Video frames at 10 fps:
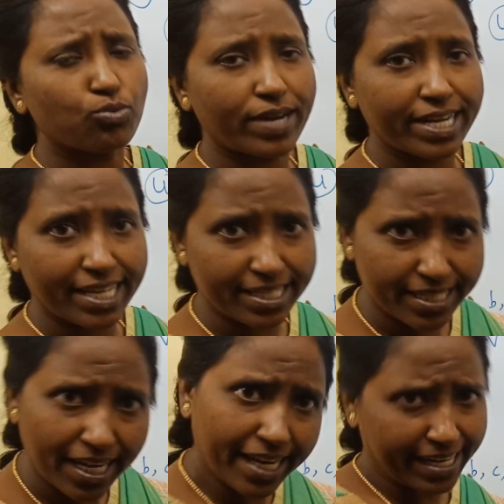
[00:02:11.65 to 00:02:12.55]
one is
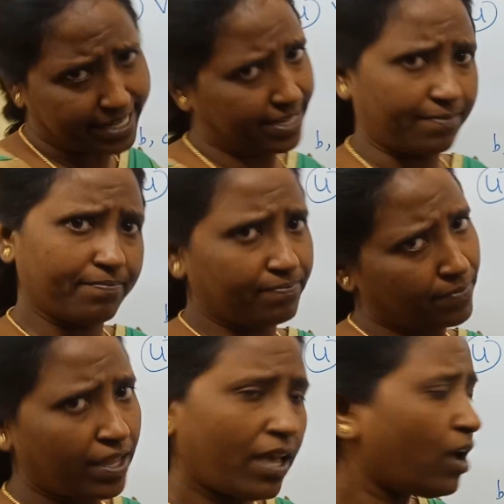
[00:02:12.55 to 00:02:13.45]
a letter.
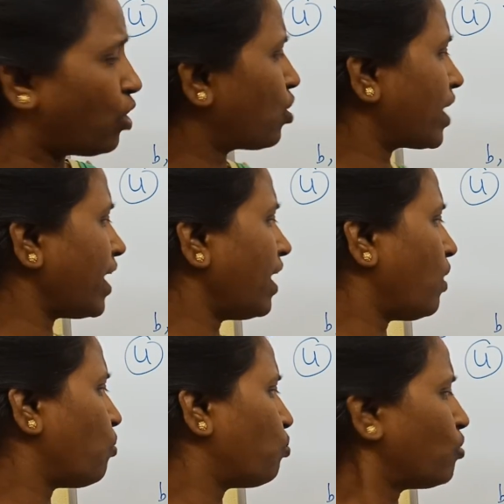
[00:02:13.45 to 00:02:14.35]
Okay,
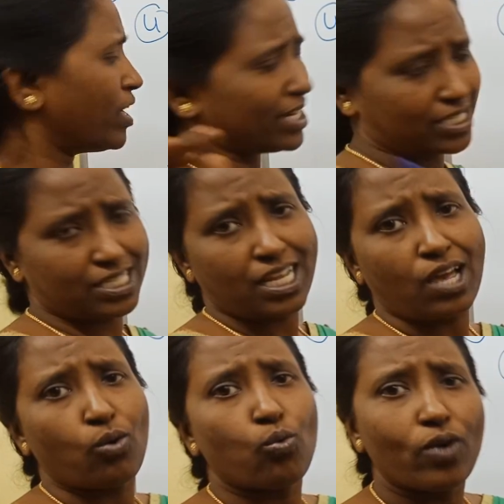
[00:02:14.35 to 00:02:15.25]
words.
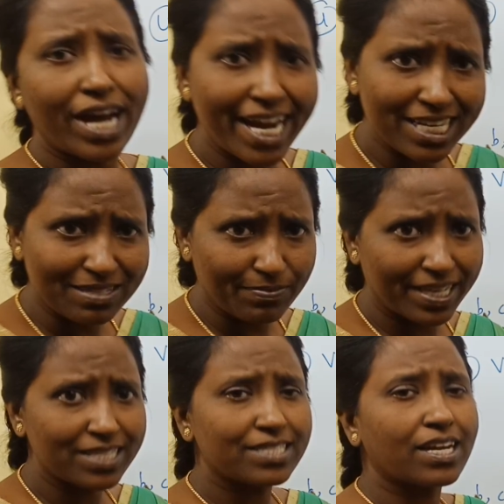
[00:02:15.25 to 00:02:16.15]
Words
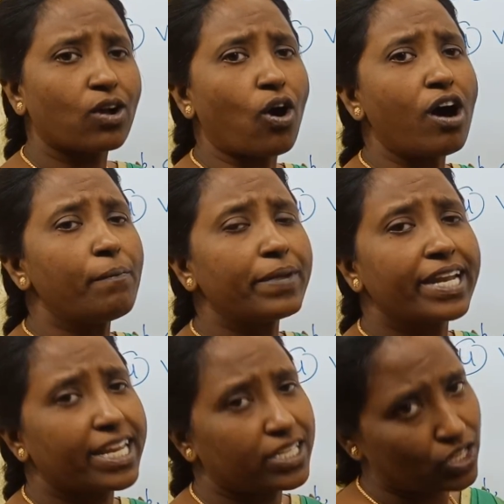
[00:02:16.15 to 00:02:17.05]
means the
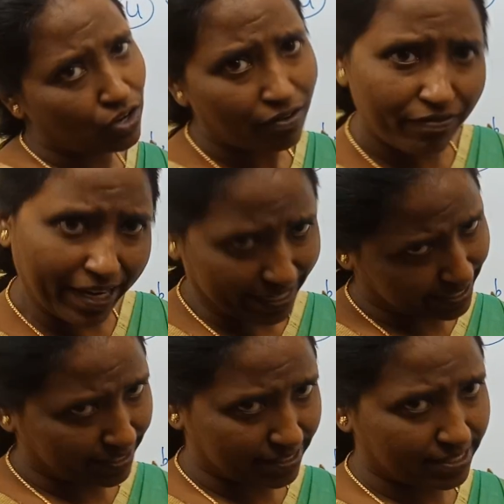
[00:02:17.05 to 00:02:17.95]
combination of
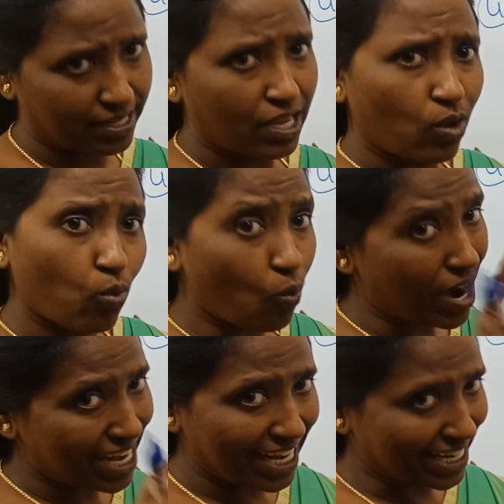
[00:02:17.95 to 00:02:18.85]
letters.
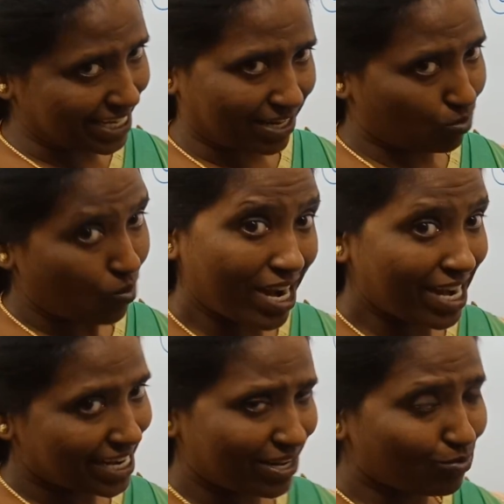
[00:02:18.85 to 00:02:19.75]
One letter
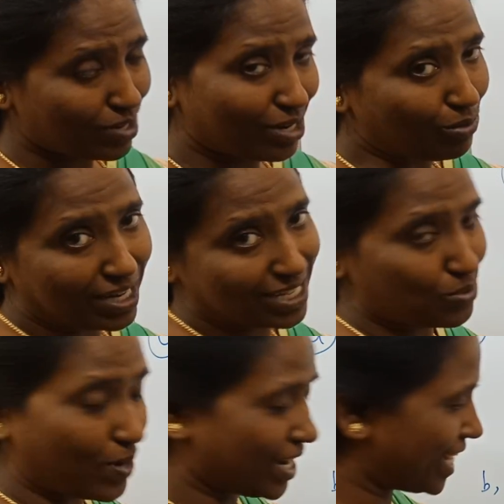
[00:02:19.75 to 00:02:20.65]
word. What is
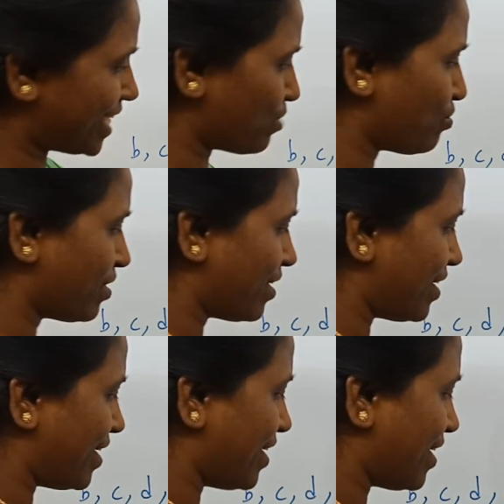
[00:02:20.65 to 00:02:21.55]
one letter
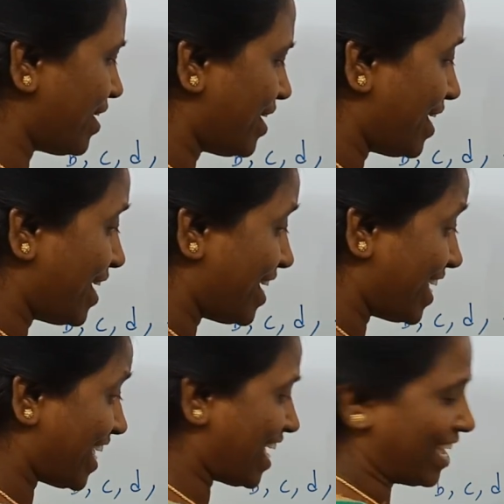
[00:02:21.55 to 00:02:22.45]
word?
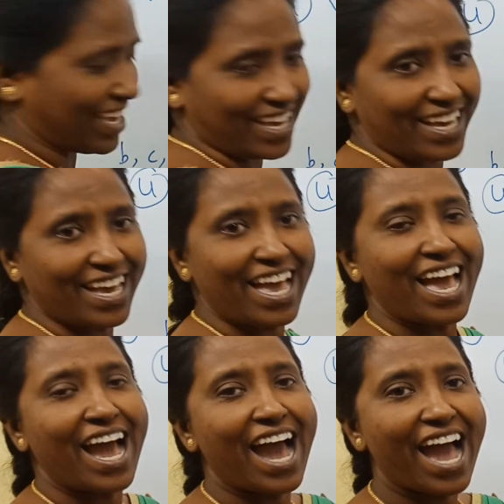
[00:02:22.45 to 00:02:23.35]
A.
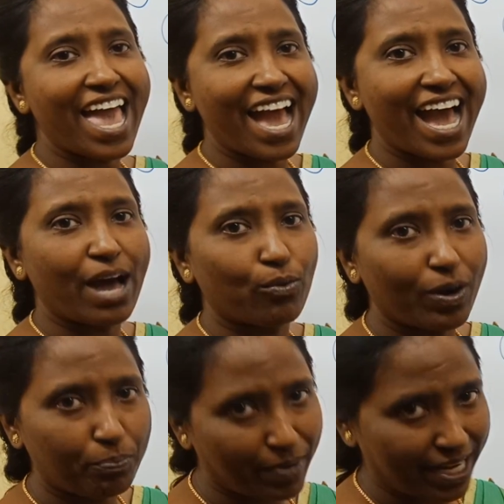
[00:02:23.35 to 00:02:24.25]
I have
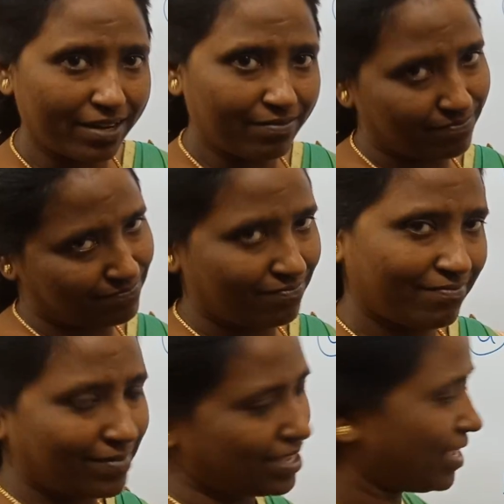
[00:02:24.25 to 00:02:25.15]
a pen.
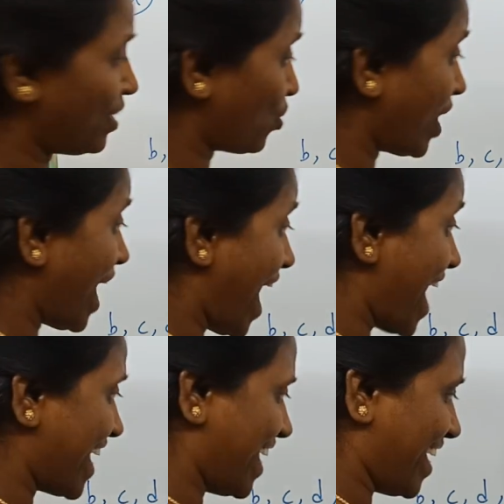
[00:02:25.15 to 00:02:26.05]
Okay,
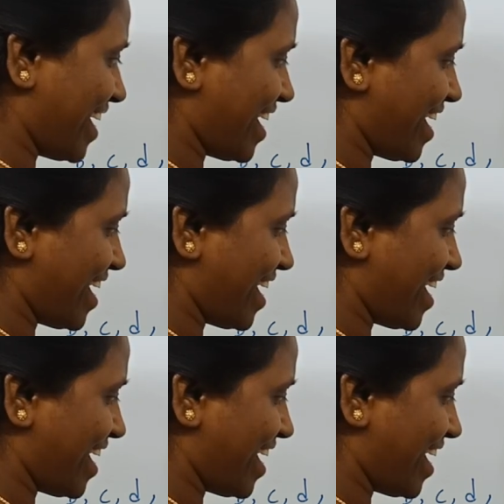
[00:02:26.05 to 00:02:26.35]
I